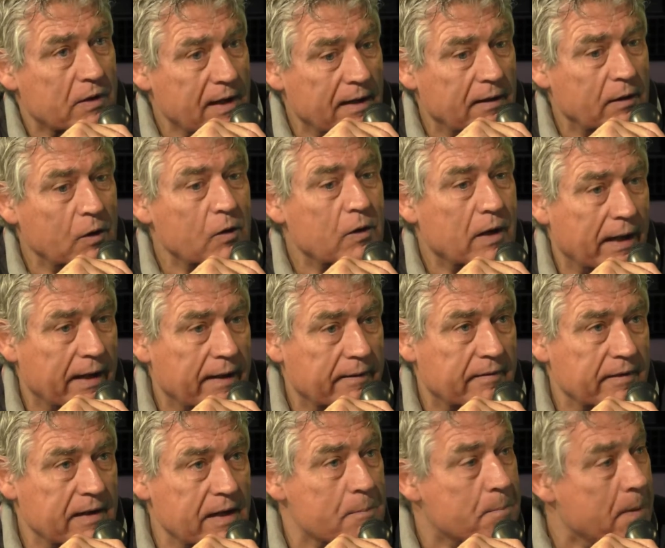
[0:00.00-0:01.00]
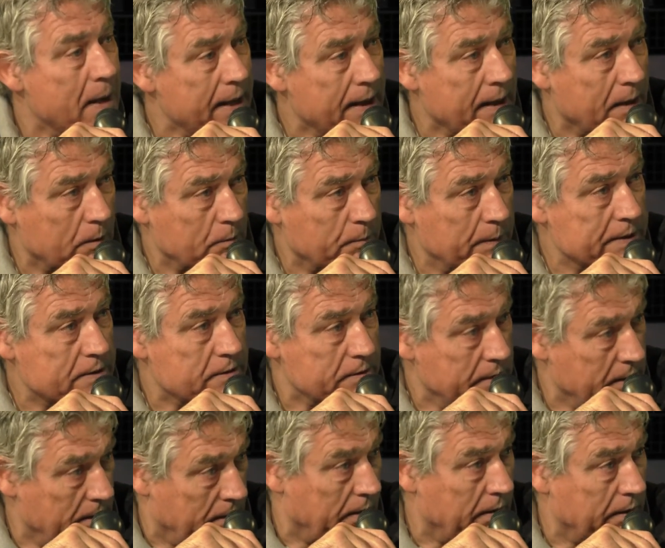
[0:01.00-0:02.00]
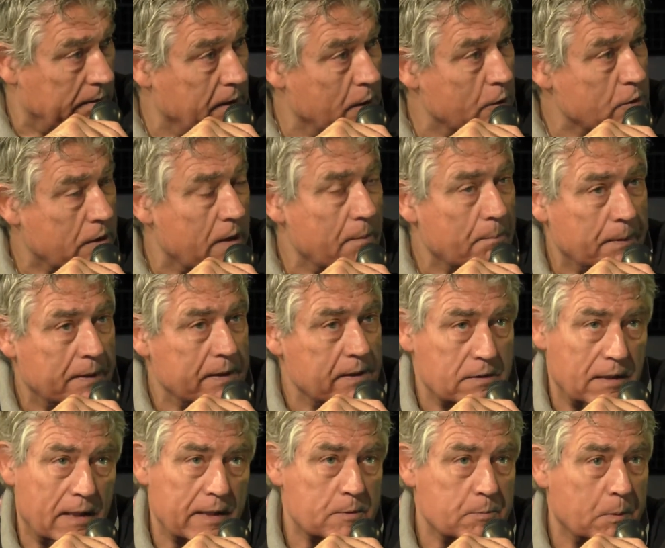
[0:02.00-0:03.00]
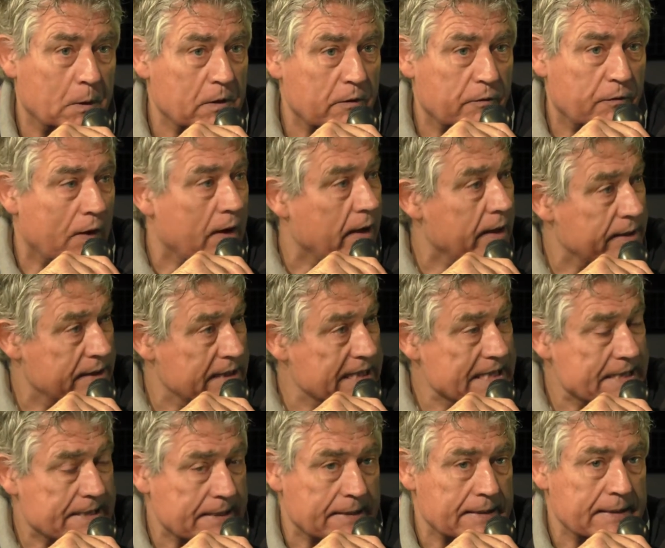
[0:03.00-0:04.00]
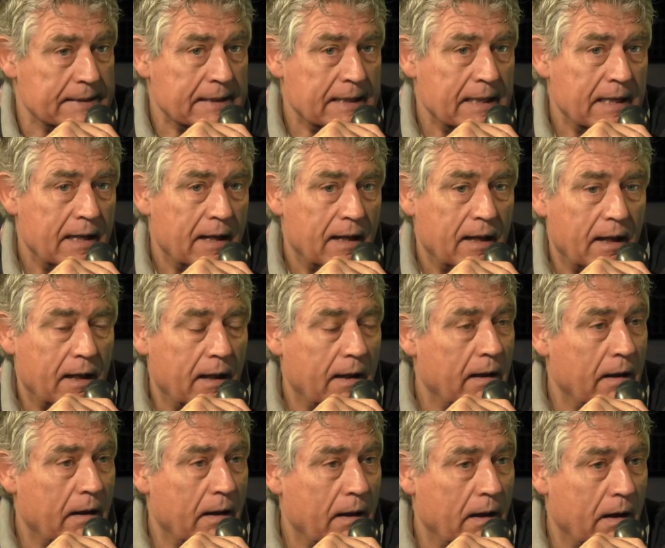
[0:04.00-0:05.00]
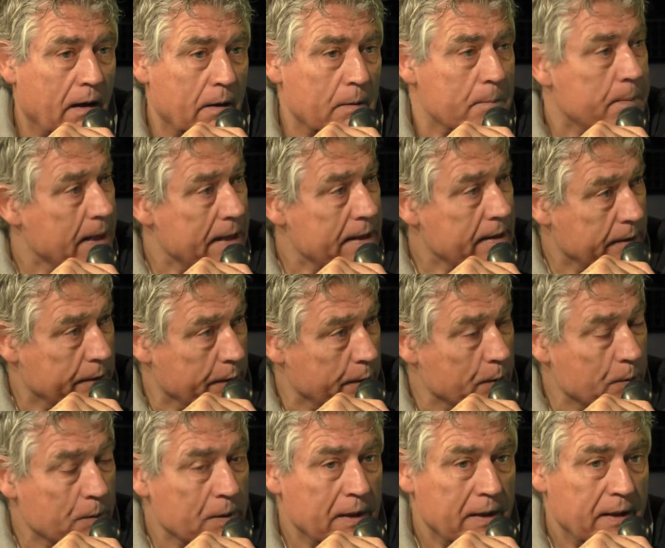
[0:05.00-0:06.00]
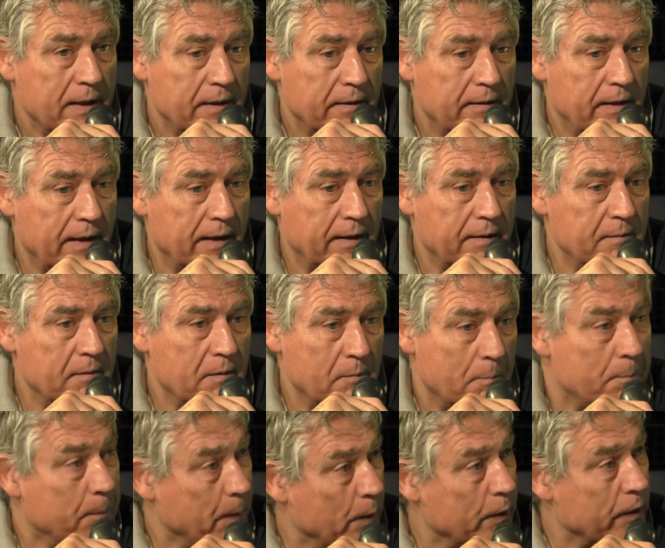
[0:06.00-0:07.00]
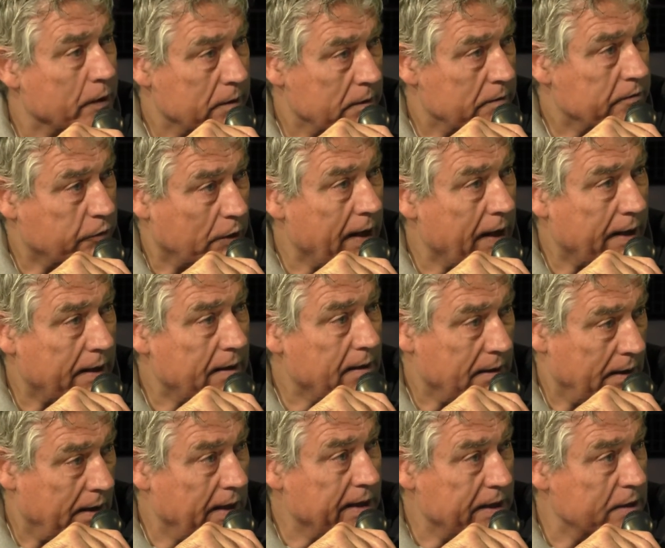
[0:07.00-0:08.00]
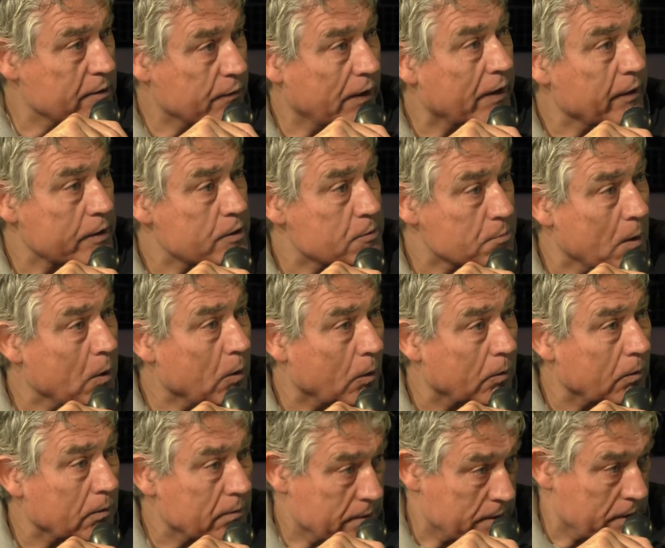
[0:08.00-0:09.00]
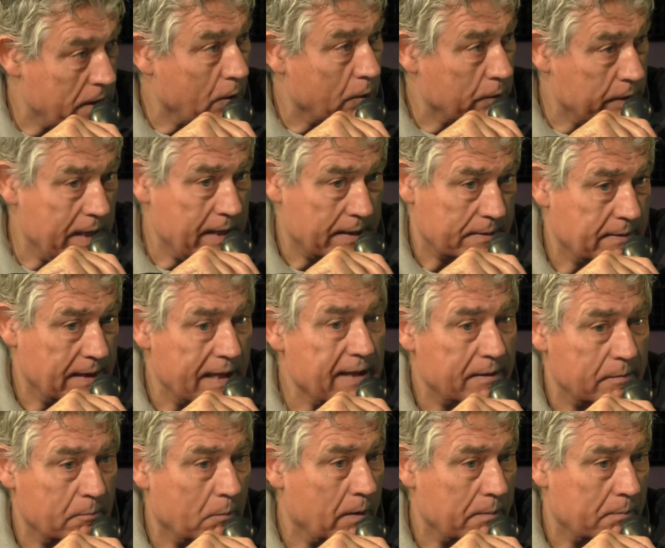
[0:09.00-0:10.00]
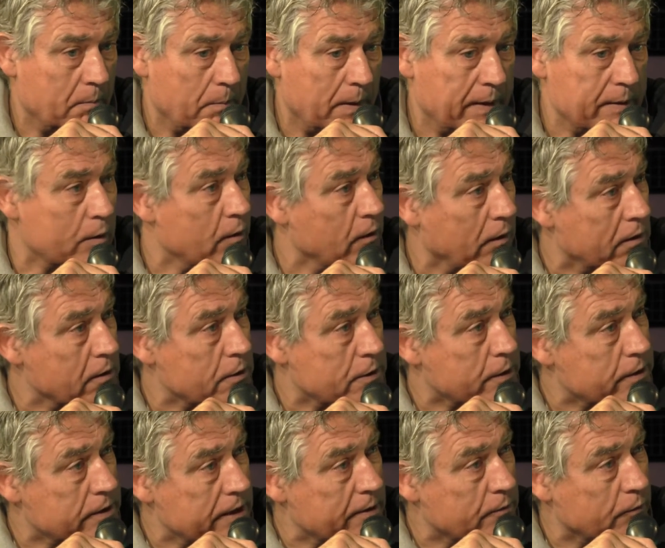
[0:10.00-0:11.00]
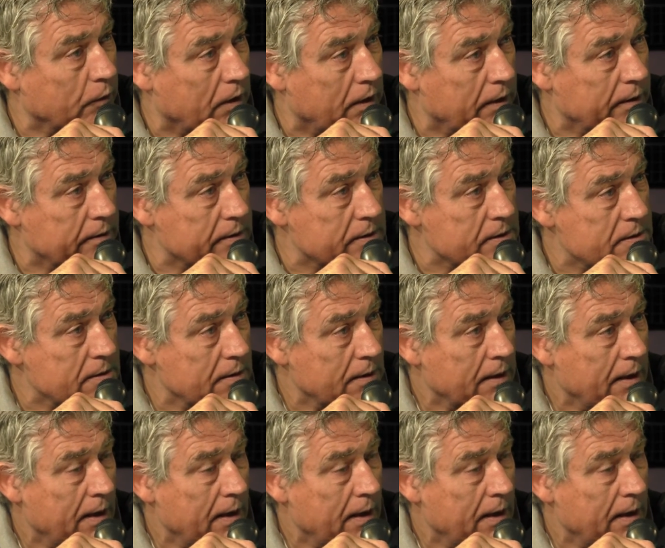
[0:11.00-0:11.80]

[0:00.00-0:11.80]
then look at the payout which those companies like Spotify, Deezer are paying you, then per track it is very small. So yeah, then when you're not a successful artist